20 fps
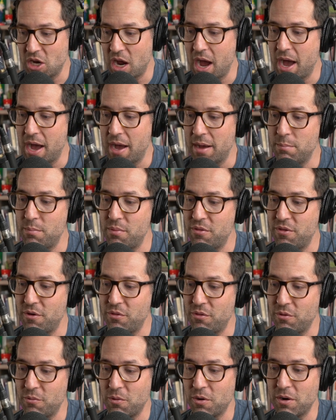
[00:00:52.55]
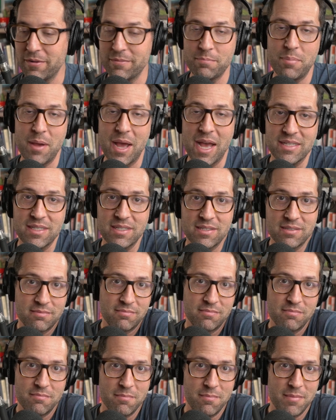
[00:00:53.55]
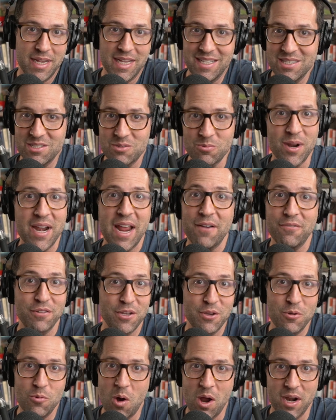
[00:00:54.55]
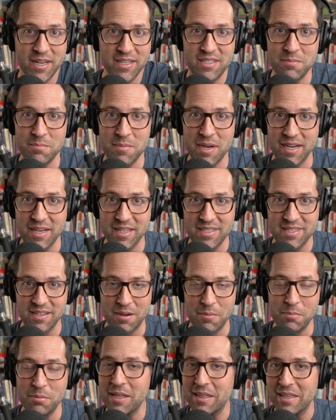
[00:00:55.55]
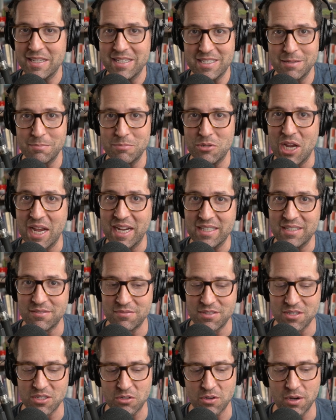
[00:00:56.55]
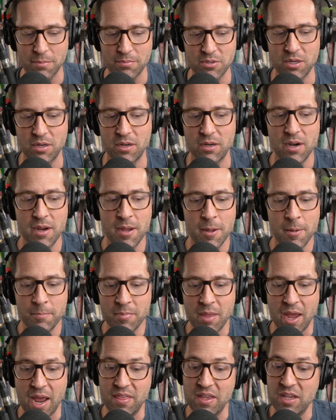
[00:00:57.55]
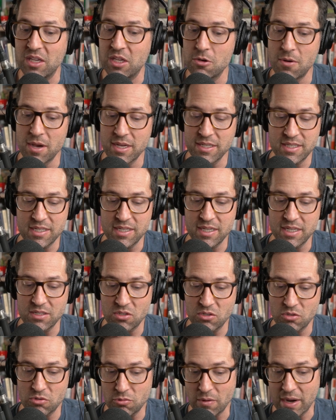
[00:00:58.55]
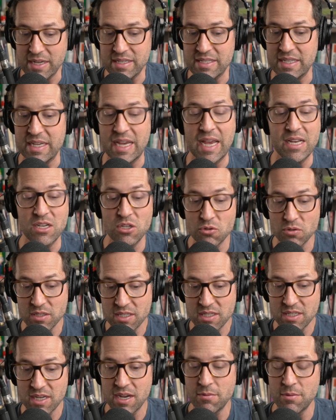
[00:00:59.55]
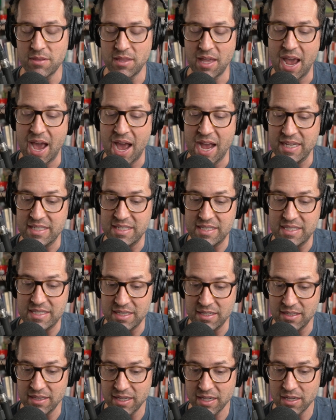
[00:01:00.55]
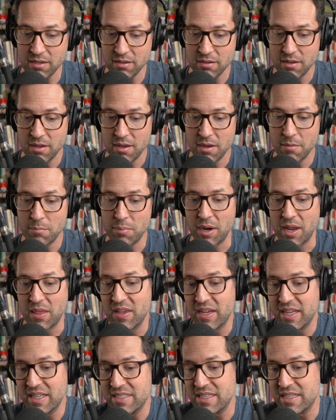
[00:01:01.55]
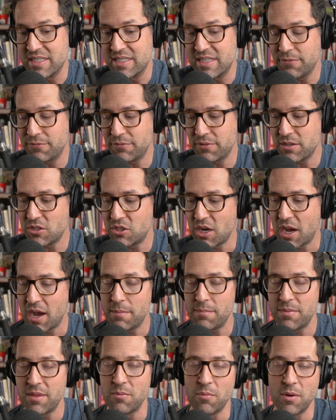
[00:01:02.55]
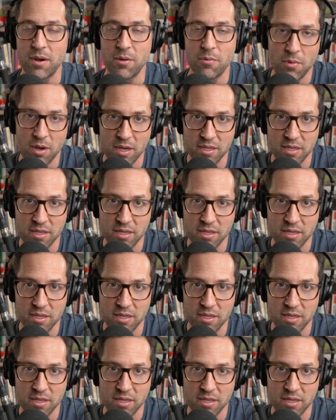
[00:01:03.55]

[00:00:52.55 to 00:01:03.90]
job, though the word best means whatever you want it to mean. It's a completely subjective descriptor. I think USC is crazy interesting with a high ceiling, but I think it's a different job than what it